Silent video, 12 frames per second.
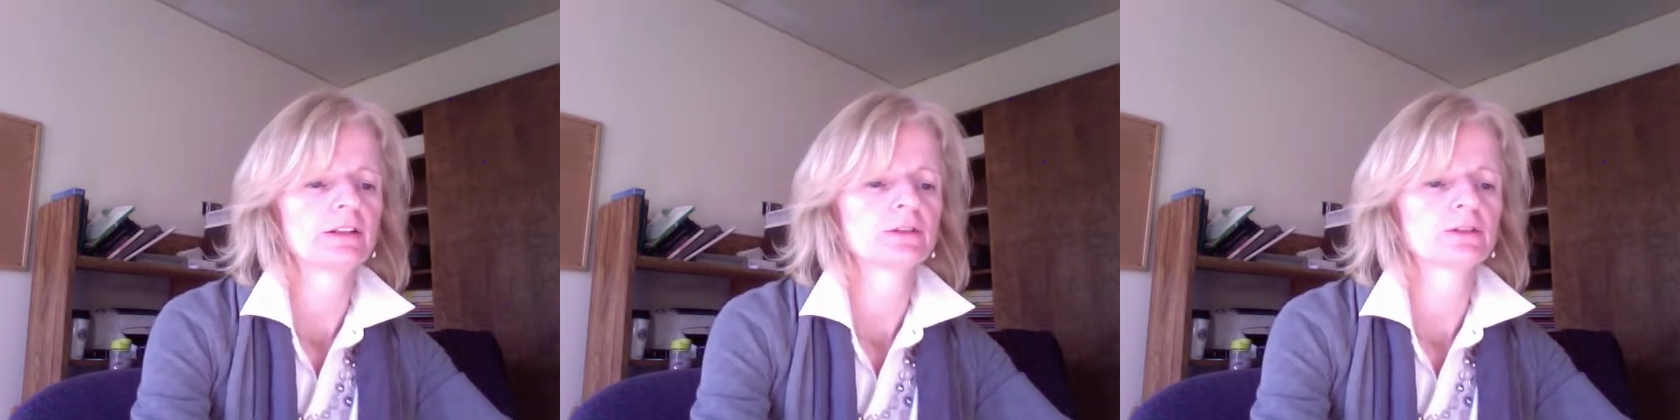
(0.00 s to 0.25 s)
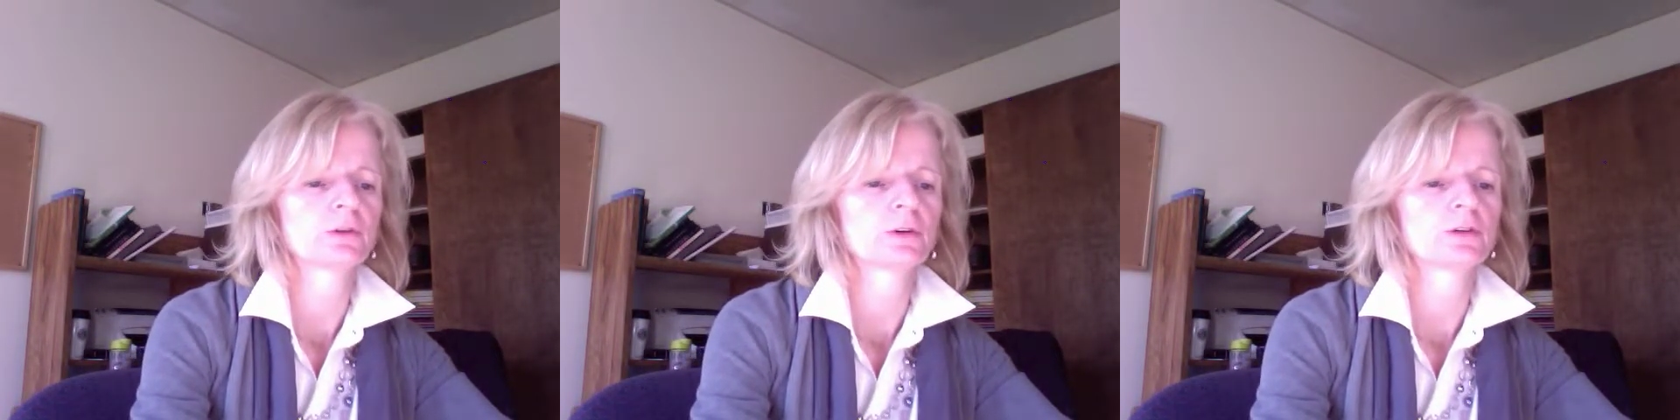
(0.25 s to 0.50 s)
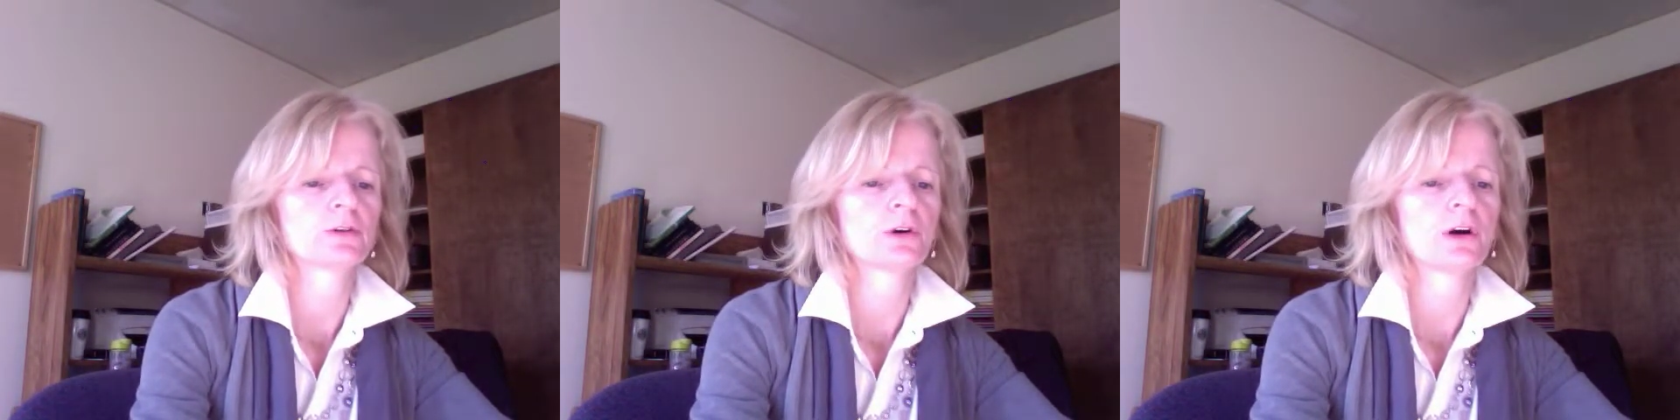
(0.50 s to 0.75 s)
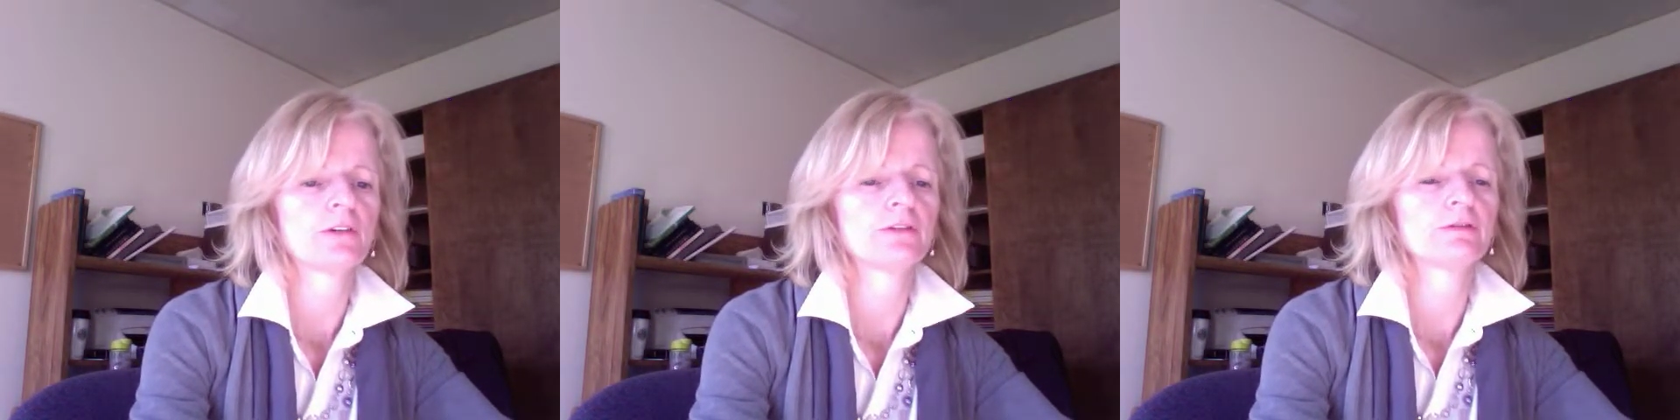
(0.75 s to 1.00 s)
disorders
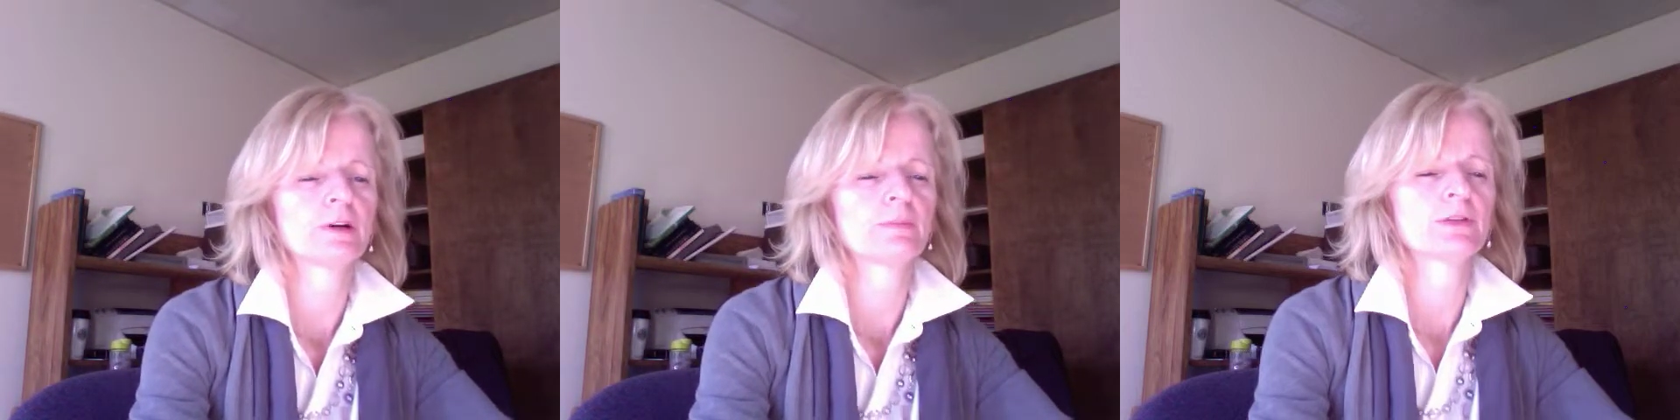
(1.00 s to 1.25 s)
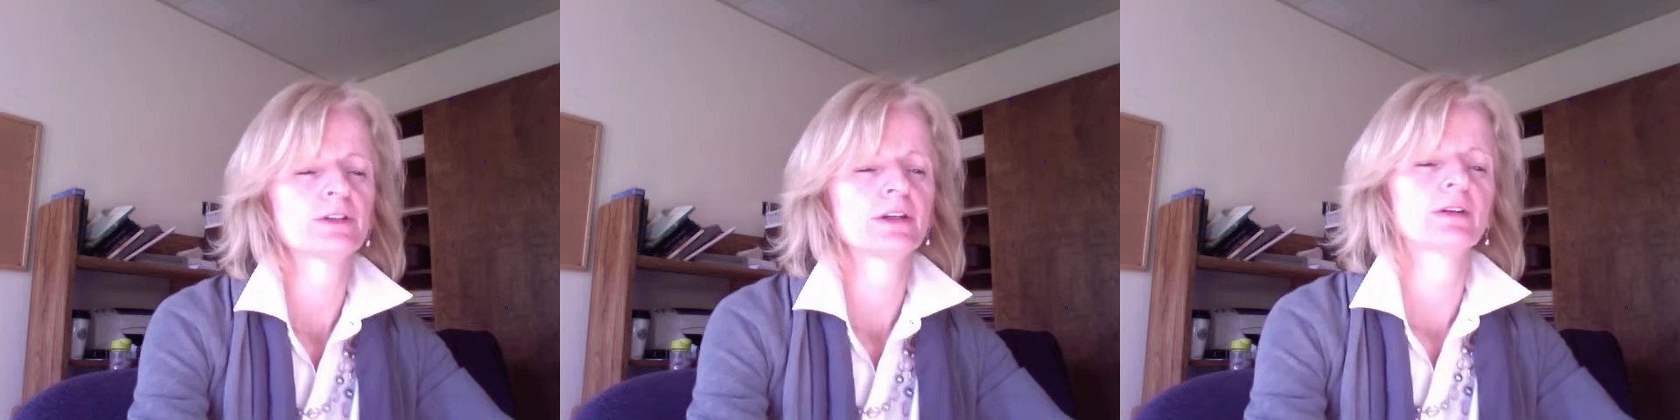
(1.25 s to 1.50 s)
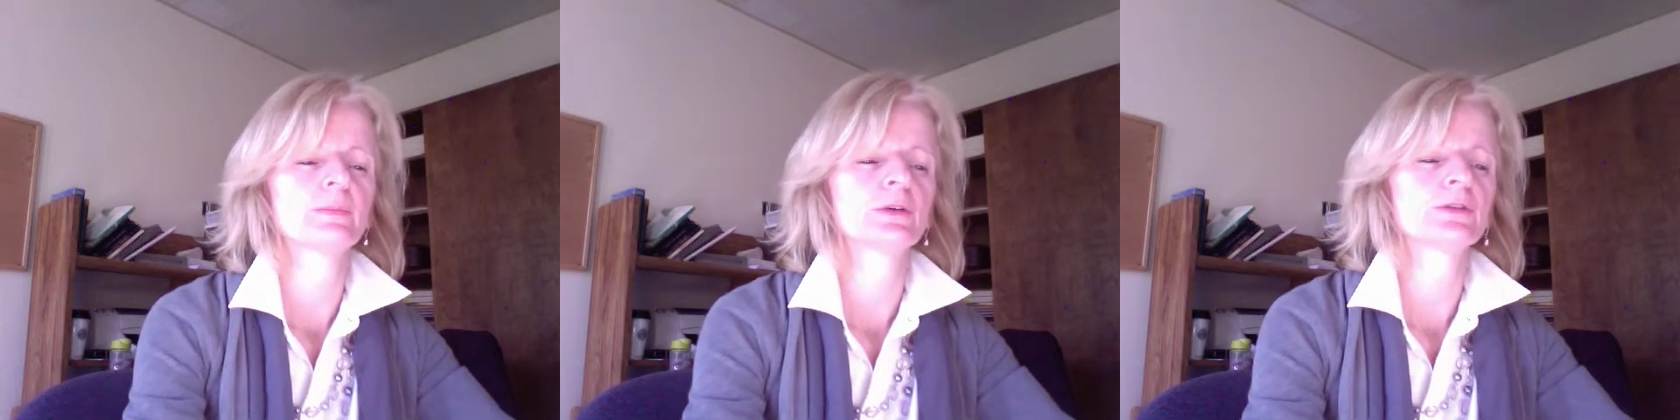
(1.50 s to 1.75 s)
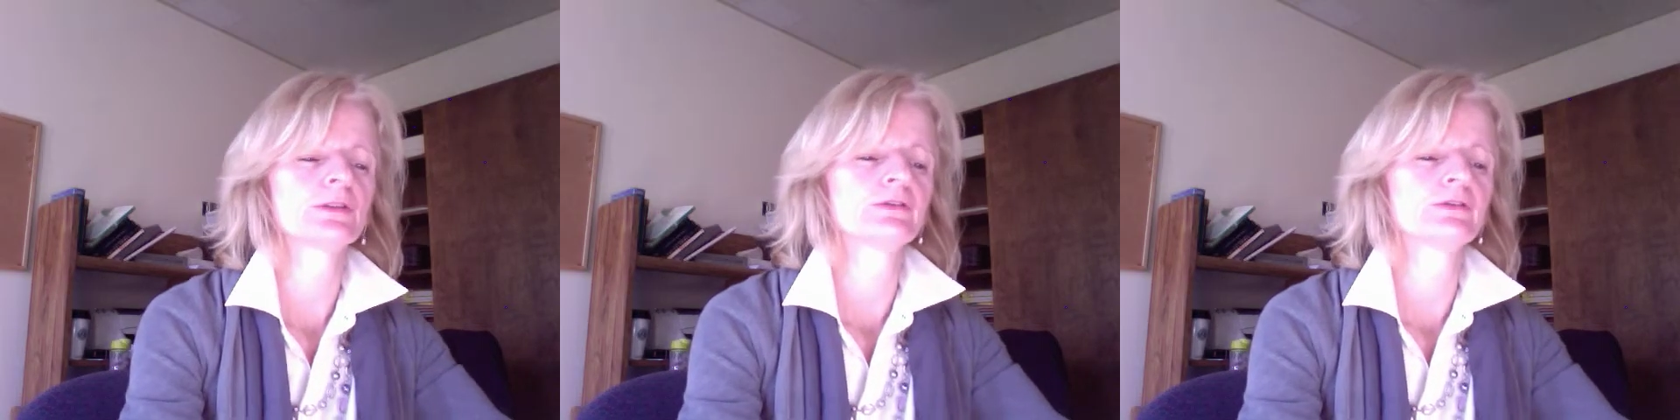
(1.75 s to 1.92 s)
often represent the most